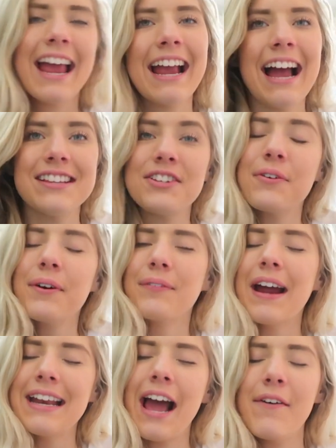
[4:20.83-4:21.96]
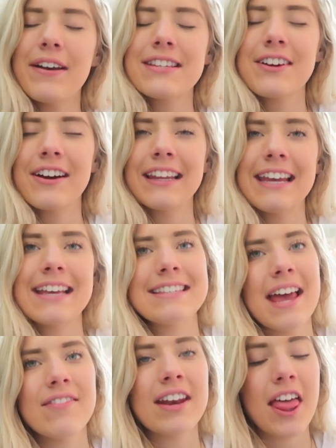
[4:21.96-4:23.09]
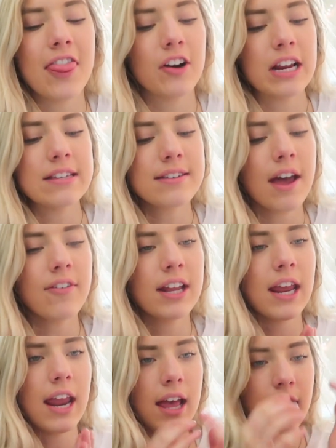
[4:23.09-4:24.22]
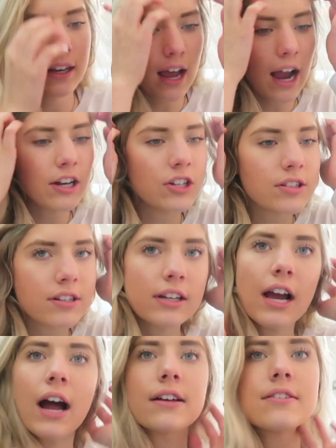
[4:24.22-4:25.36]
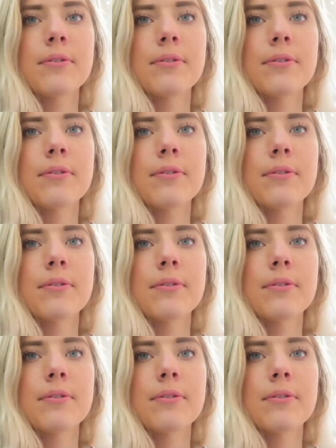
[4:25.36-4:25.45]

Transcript: Hey guys, so right now it is currently 7.37 and I just got